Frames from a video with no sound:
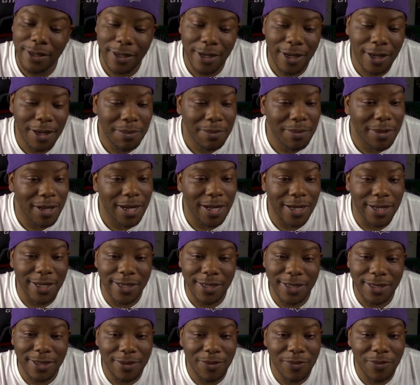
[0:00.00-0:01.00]
I'm like,
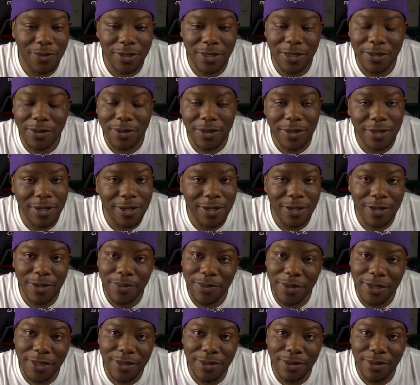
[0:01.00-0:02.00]
what's going
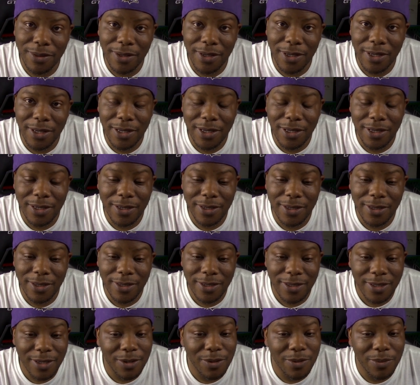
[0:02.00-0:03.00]
on, McSorley?
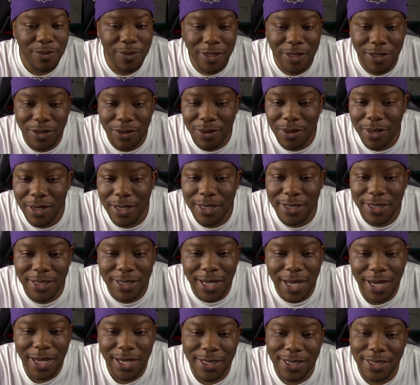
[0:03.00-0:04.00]
So McSorley's
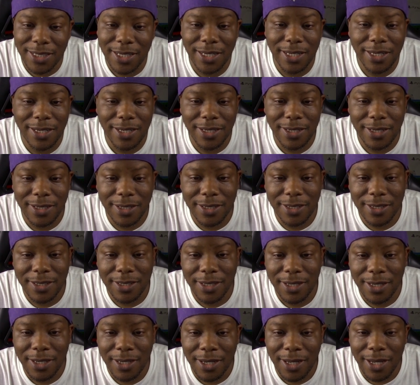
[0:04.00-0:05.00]
stats is
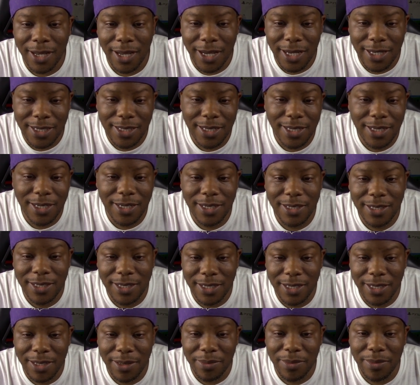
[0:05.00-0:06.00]
18
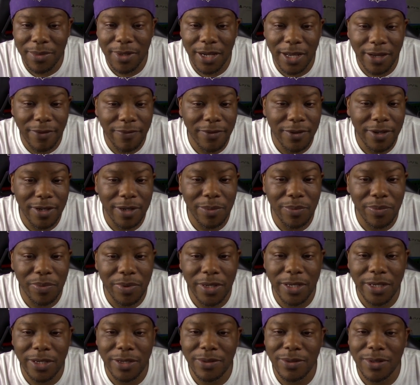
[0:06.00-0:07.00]
attempt, 11
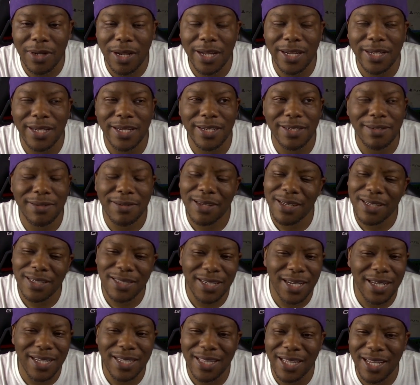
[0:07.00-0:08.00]
complete. You like, that's
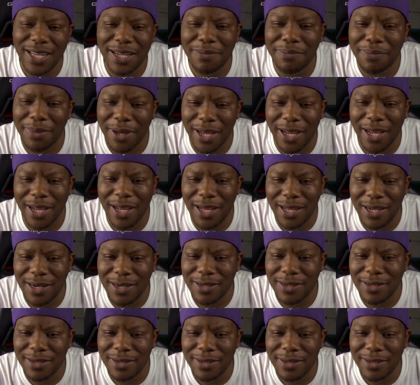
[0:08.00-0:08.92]
not that bad.